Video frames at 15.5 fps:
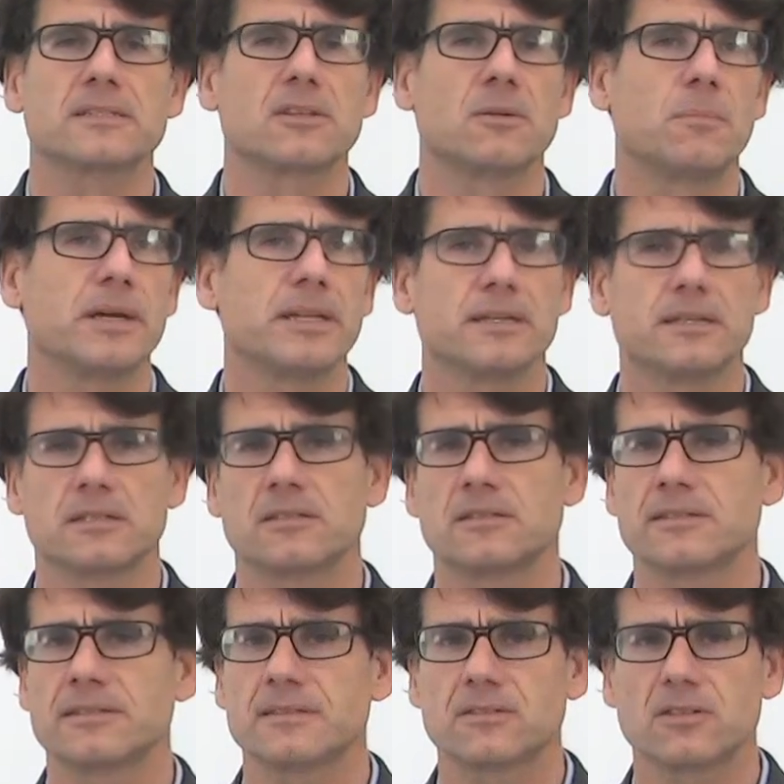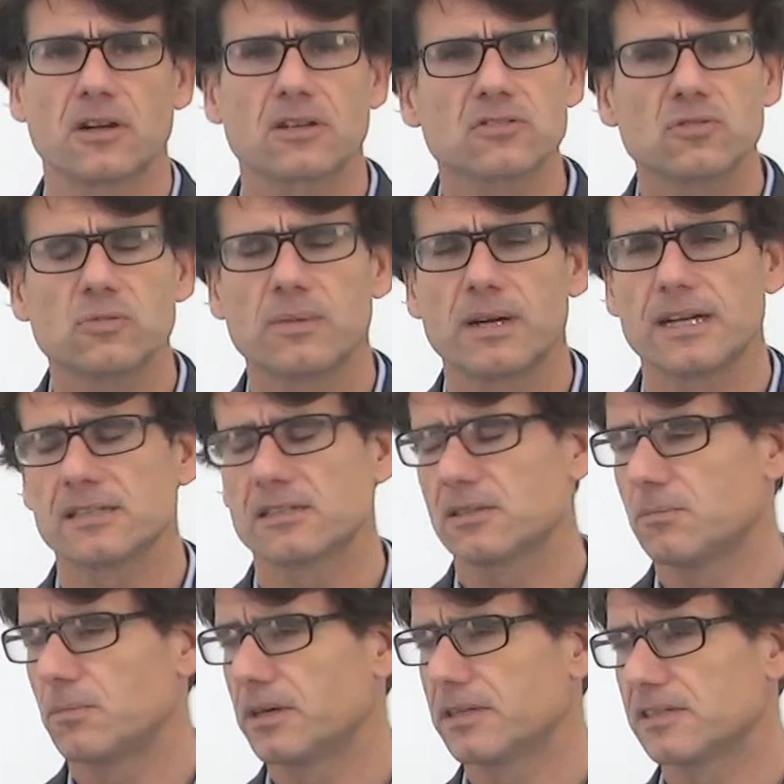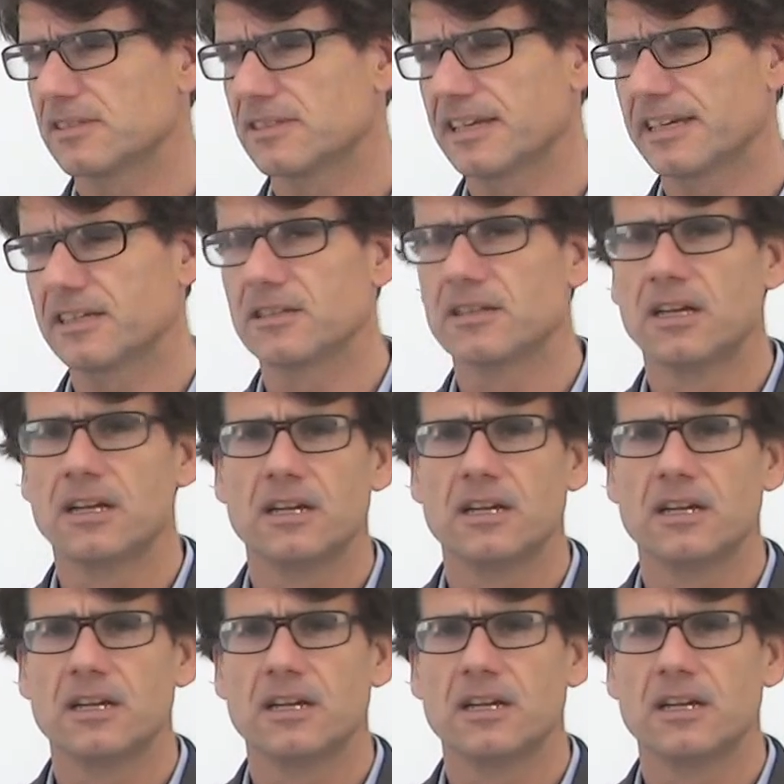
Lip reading: Somebody talks too much, somebody is taking